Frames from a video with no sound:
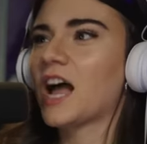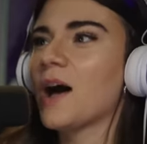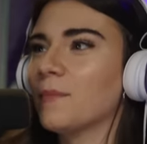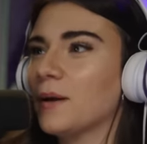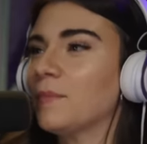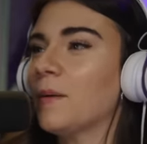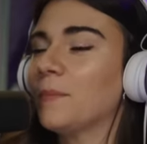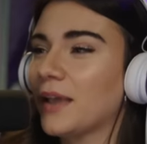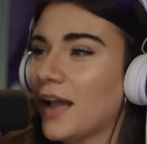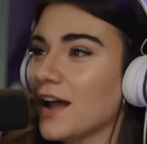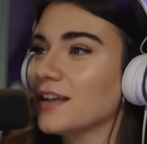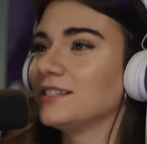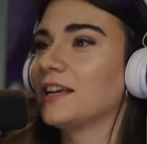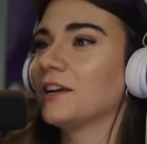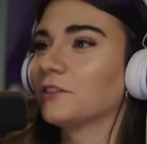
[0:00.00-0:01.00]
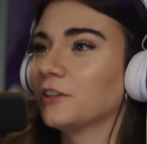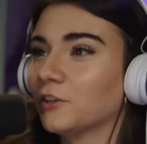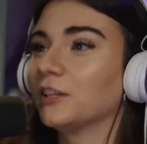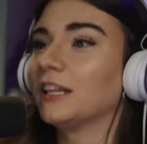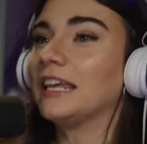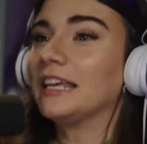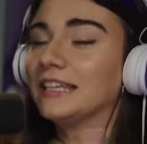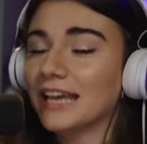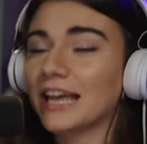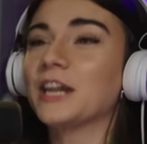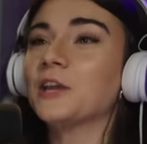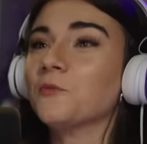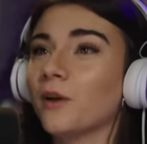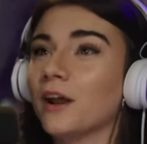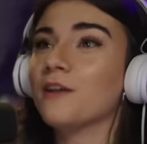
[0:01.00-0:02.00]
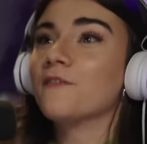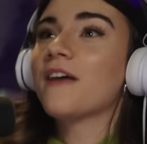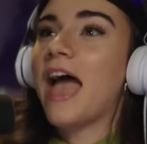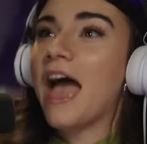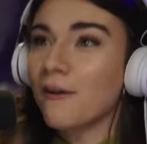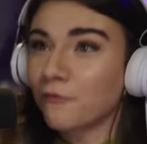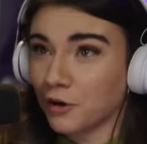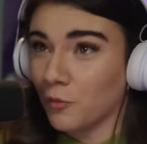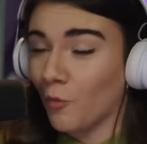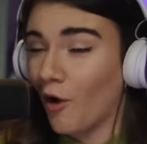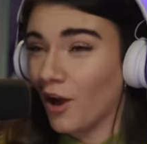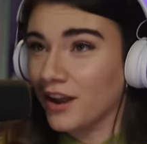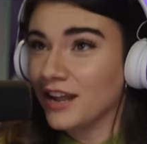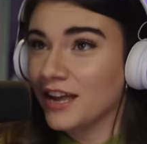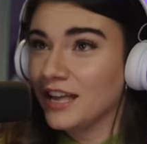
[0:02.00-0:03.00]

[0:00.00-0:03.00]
comment, but because they are literally getting rid of everyone